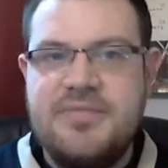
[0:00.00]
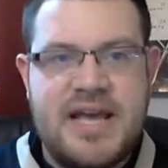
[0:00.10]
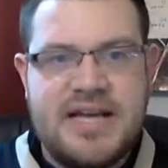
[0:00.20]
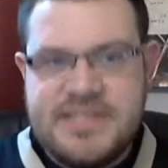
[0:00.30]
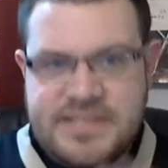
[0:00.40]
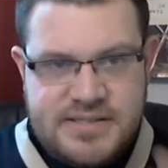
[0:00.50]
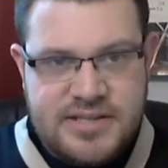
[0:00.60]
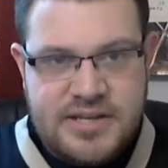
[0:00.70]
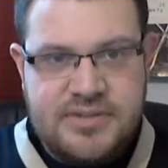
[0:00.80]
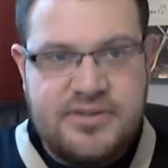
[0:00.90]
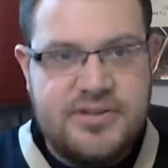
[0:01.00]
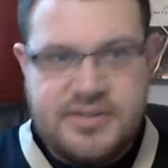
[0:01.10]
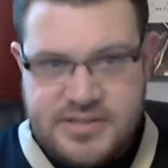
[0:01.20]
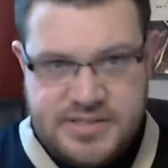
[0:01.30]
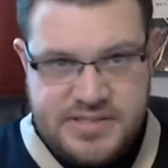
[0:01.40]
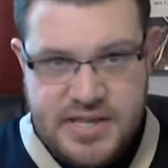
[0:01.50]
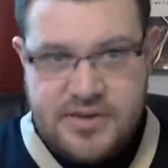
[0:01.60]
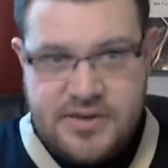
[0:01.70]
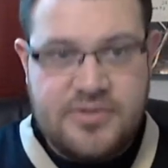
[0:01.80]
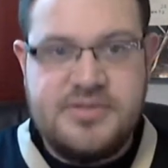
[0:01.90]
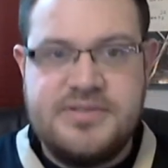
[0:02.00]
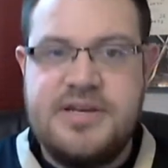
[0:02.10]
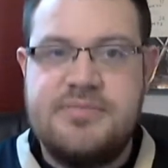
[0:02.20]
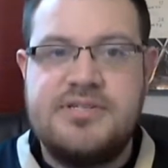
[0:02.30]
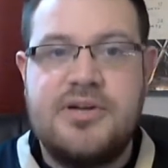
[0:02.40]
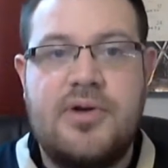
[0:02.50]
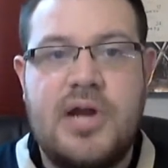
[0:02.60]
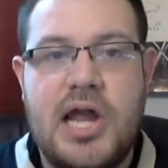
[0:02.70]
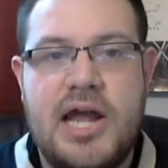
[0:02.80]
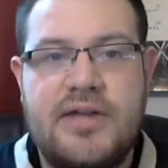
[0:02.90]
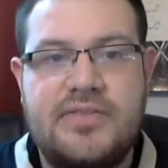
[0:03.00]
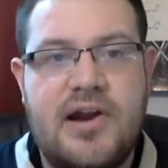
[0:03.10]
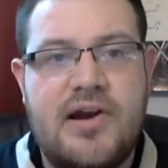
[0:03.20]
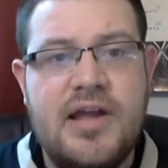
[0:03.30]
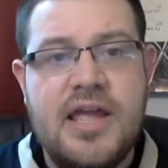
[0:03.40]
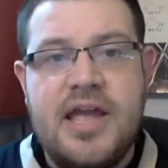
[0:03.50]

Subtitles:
He has to see seeing what's going on out there.